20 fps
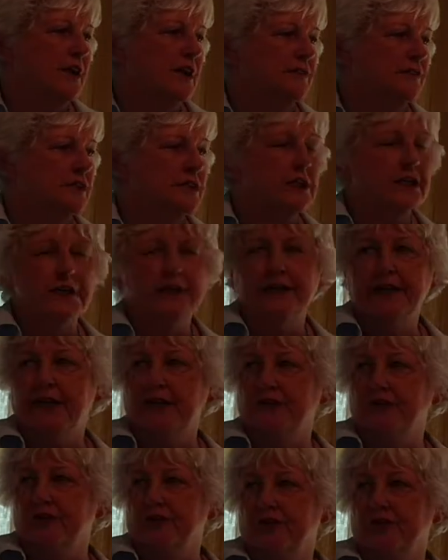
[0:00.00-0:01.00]
have to take
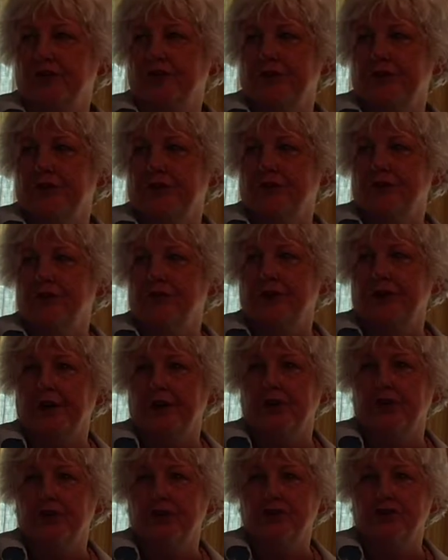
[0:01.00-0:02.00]
after you finish
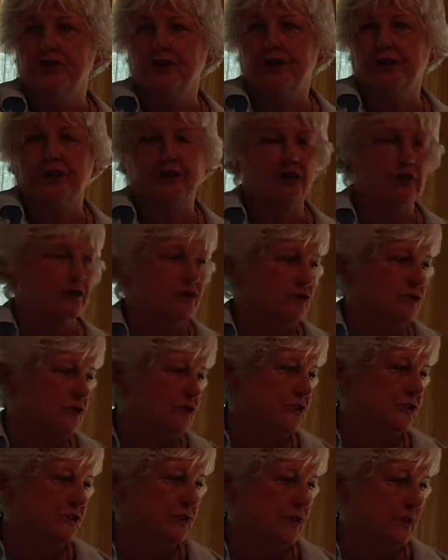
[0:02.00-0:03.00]
radiologic technology
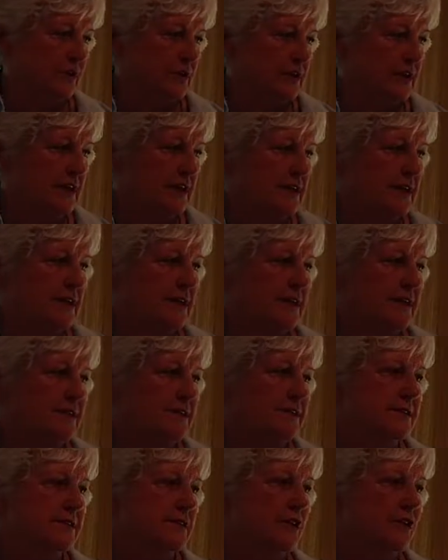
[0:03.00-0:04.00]
school.
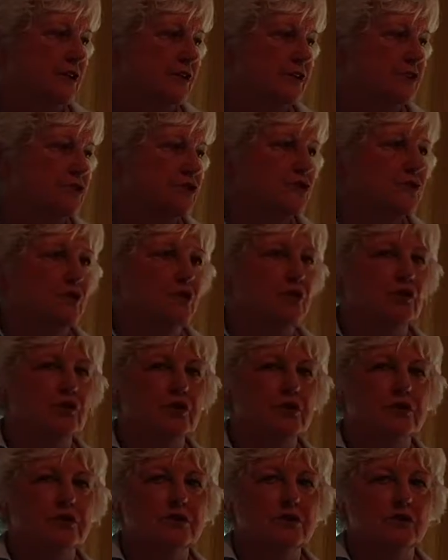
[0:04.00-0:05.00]
It's gone into
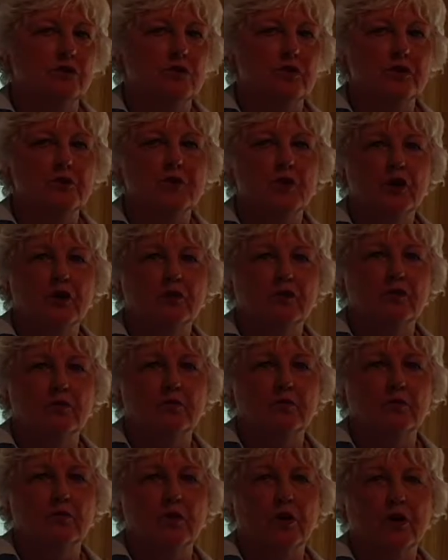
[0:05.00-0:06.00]
a degree
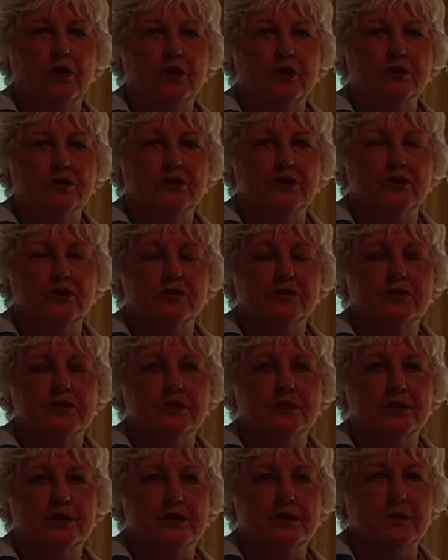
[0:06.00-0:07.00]
program, whereas it used
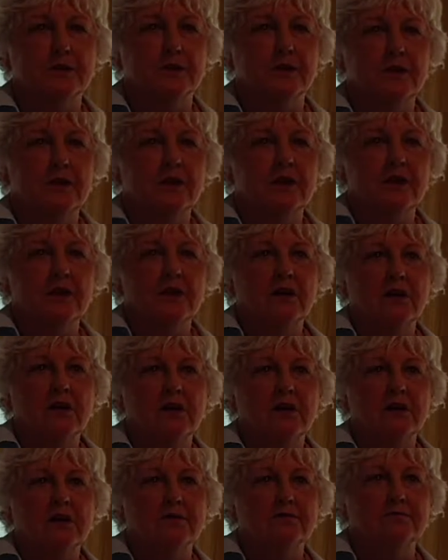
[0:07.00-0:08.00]
to be
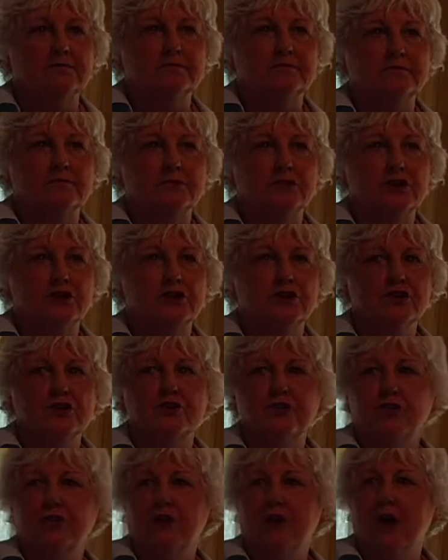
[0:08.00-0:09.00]
a
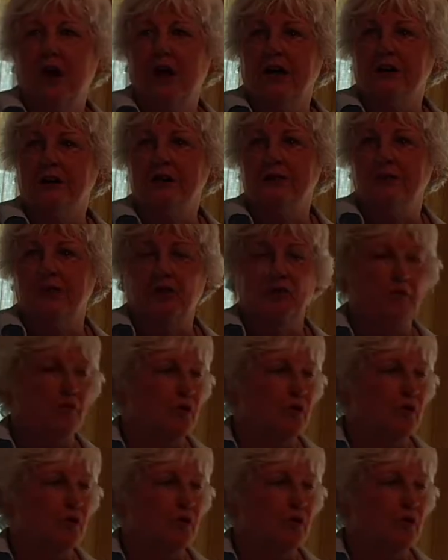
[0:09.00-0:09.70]
2-year hospital